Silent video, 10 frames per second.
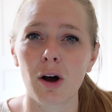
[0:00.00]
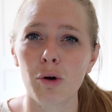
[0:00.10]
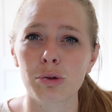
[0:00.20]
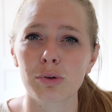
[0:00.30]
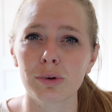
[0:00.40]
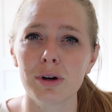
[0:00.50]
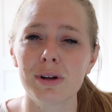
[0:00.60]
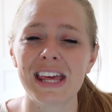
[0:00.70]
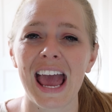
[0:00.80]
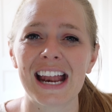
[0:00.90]
go
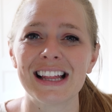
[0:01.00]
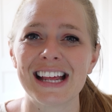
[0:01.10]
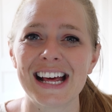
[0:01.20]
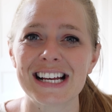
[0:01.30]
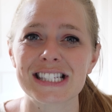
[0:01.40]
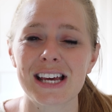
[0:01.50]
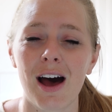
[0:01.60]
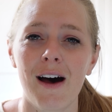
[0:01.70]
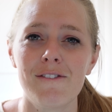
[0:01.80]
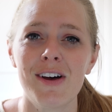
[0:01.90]
through the analytics
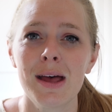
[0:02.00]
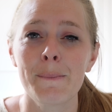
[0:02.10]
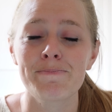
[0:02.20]
of